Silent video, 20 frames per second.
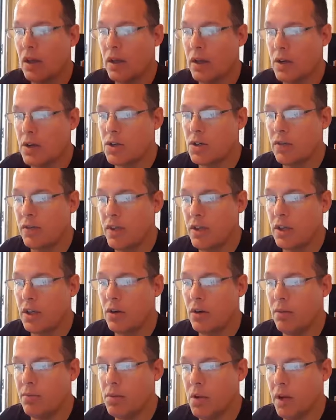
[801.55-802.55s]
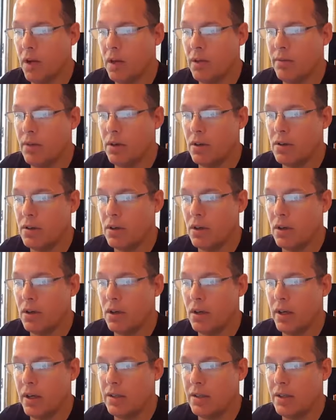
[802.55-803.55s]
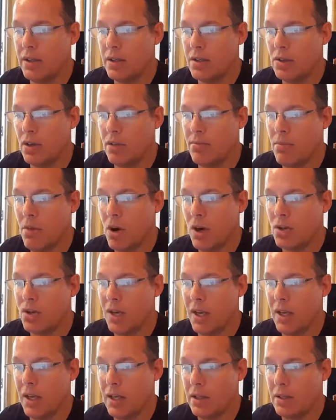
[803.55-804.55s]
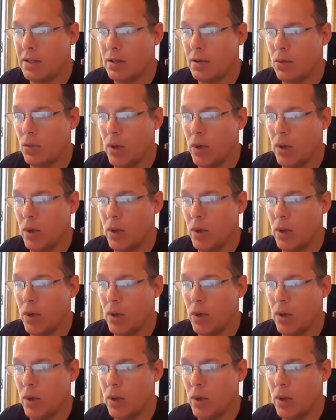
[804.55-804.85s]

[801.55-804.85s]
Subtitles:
Here's the video I'm talking about. I did this on March 8th.